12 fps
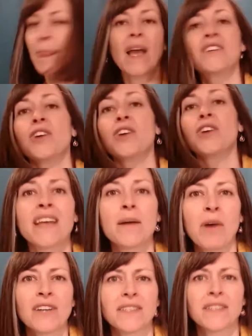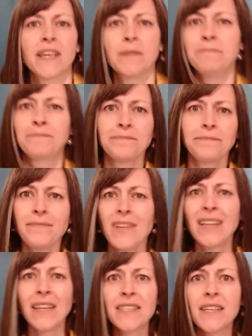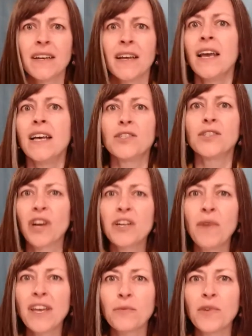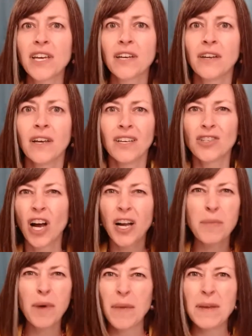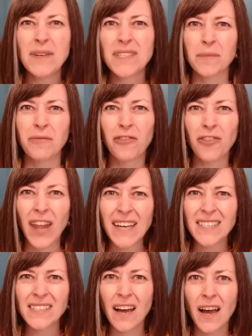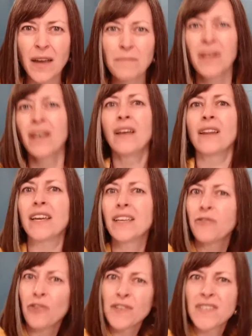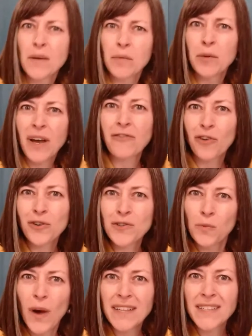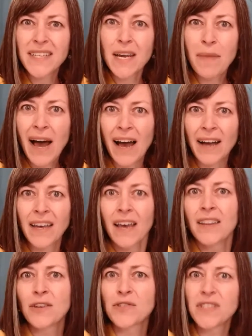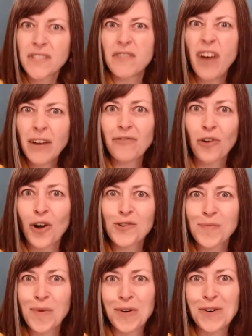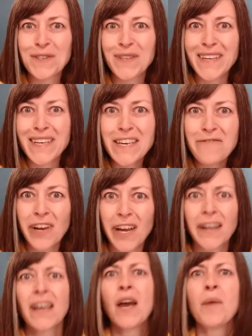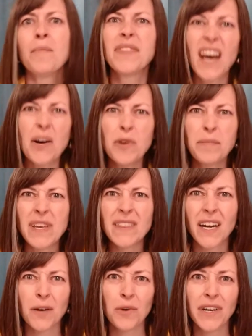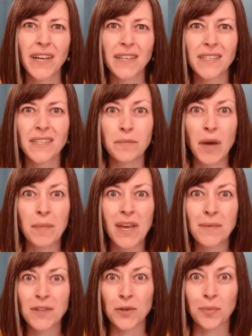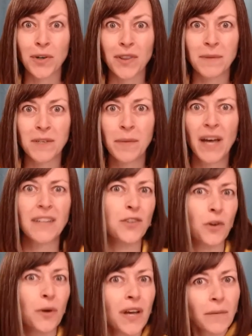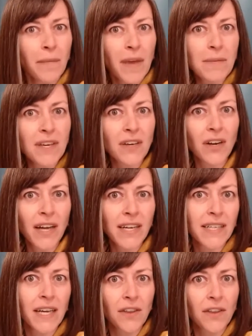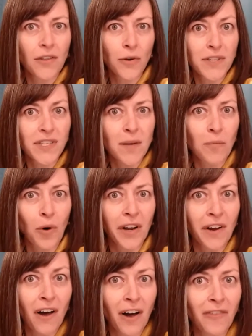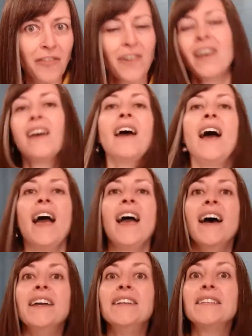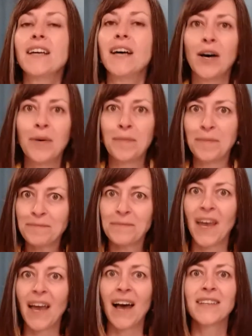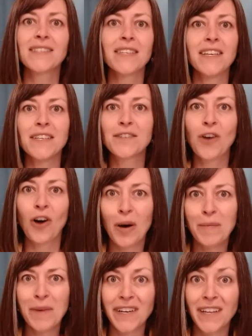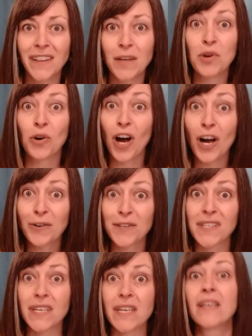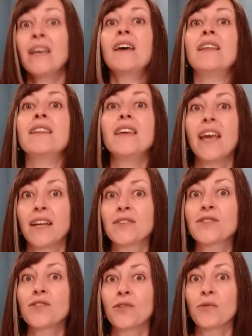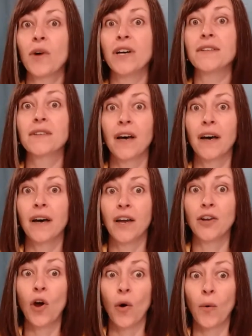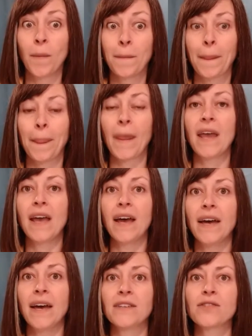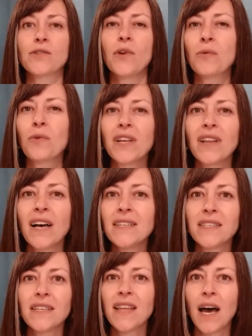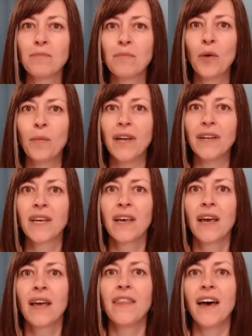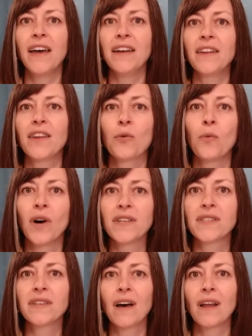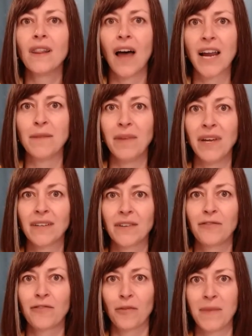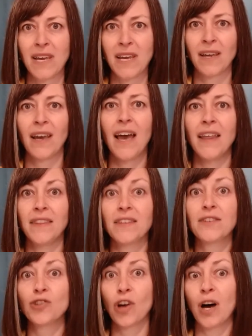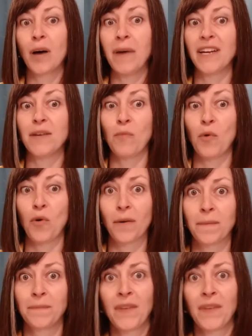I talked to that boss and said, listen, is there any way that we can talk about maybe some flex time? Like, for example, my first Wednesday back, there's this event for entrepreneurs in the evening, but that would mean that I wouldn't get to see my babies or put them to bed. So maybe could I take the Thursday morning off? And as is common in the bureaucracy, the answer was a no. And so I realized in that moment that there wasn't alignment for me and this job anymore.